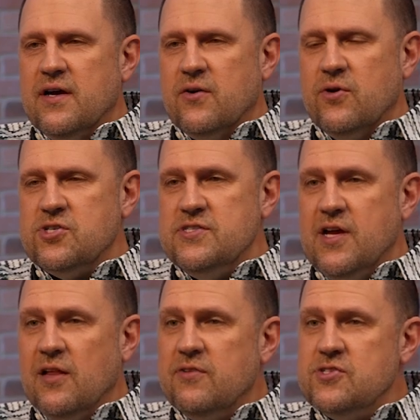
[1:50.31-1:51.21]
Christian
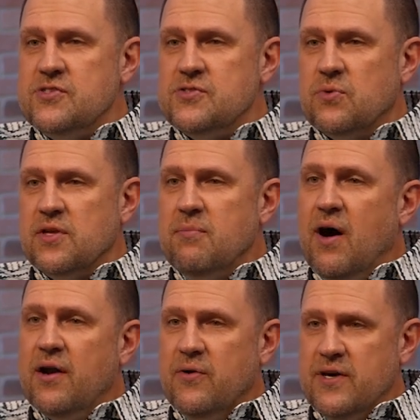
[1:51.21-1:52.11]
television's really
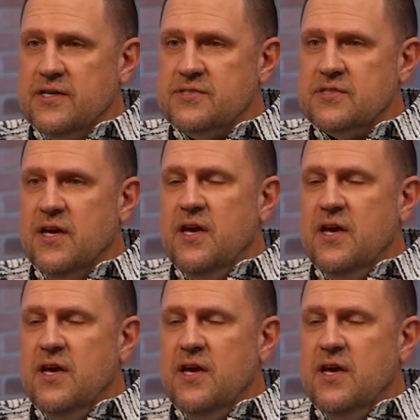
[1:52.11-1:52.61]
motto is,